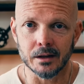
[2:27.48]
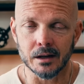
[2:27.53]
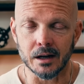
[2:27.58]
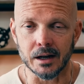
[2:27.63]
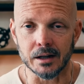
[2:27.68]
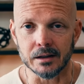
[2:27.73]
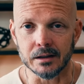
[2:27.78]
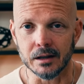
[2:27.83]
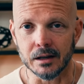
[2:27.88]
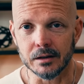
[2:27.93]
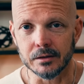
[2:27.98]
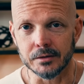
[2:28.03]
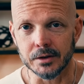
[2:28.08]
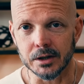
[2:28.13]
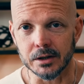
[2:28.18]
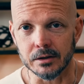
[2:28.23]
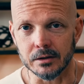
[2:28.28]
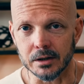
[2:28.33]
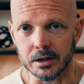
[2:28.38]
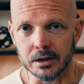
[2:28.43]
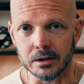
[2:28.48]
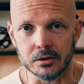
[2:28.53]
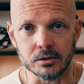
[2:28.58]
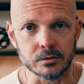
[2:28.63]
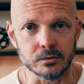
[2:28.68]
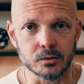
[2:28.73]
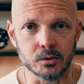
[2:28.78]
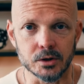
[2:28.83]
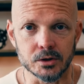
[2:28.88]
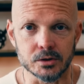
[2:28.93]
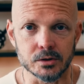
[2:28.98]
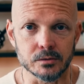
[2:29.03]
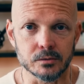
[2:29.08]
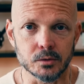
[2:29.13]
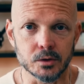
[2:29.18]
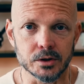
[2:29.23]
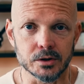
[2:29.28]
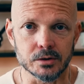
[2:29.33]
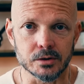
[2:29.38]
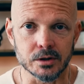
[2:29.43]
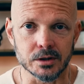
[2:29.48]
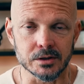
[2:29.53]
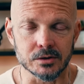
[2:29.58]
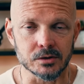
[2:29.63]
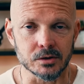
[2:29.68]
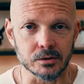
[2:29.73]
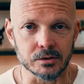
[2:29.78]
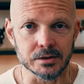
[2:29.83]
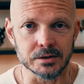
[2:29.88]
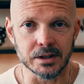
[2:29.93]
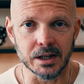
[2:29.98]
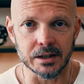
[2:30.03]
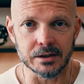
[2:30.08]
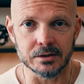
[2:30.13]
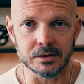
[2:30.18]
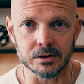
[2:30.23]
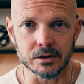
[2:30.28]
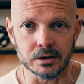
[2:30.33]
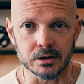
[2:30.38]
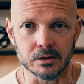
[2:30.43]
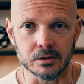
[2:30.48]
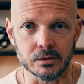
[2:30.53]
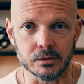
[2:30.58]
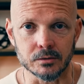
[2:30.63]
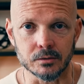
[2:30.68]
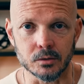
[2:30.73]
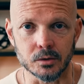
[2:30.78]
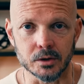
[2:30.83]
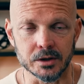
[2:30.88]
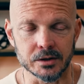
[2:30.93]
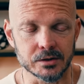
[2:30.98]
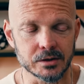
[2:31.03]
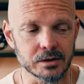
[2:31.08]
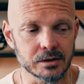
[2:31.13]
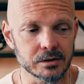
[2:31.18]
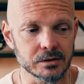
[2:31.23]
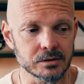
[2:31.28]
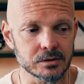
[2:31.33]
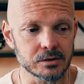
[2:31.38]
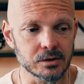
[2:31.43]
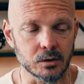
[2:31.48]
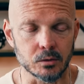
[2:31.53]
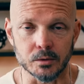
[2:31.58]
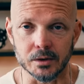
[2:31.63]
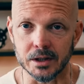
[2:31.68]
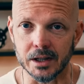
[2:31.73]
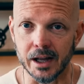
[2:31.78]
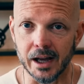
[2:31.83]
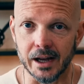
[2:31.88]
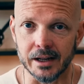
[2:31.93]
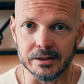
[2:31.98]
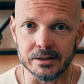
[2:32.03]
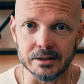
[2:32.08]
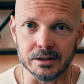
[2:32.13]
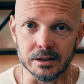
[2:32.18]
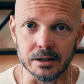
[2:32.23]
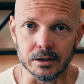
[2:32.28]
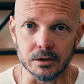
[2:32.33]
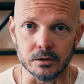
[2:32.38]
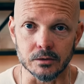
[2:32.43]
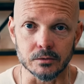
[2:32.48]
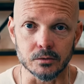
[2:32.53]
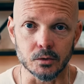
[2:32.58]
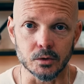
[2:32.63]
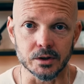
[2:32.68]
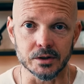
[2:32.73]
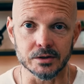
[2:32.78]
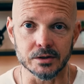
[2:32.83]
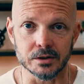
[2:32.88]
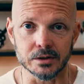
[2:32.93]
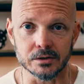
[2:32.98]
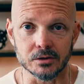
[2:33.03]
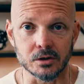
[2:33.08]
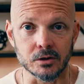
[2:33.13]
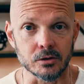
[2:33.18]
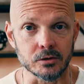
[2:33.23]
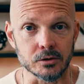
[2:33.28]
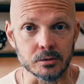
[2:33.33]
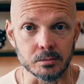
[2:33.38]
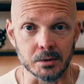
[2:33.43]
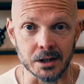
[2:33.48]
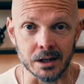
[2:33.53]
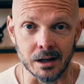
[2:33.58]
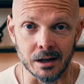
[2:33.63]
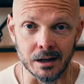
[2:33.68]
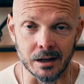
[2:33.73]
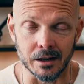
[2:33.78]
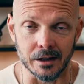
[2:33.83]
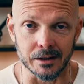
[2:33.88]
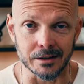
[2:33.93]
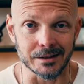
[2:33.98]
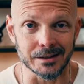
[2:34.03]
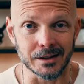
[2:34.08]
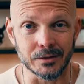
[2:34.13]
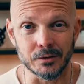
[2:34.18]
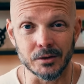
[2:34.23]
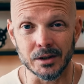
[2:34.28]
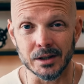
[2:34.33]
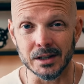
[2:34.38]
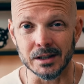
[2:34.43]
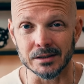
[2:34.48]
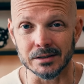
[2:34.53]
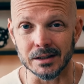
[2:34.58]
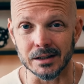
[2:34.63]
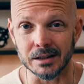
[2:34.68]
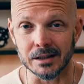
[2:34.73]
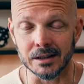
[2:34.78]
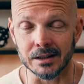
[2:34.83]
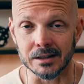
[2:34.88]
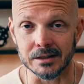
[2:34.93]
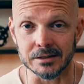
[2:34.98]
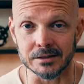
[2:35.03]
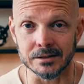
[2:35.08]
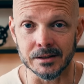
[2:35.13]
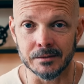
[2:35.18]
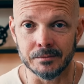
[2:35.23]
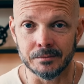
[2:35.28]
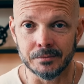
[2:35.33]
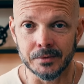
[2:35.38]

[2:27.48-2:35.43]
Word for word: I love hearing your voice. Your voice is so sexy. Your voice is so relaxing. Your voice is, turns me on. Different things like this.